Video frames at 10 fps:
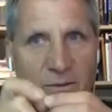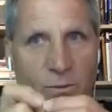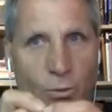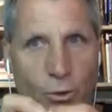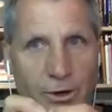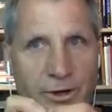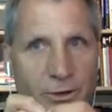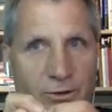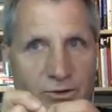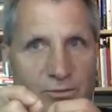
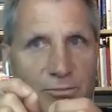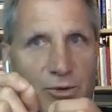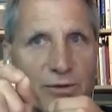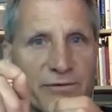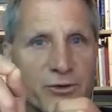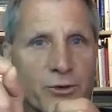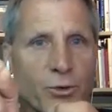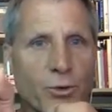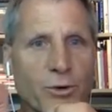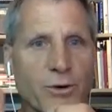warriors move
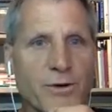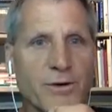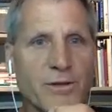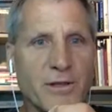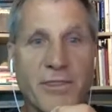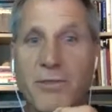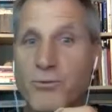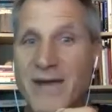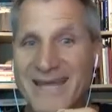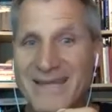toward the
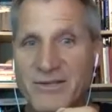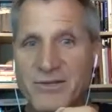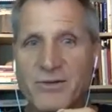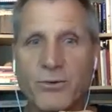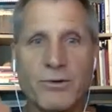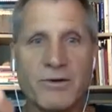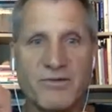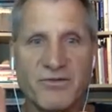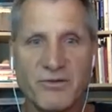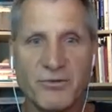threat or the
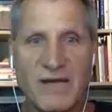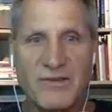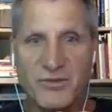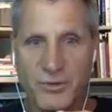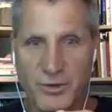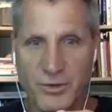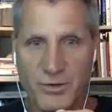stressor.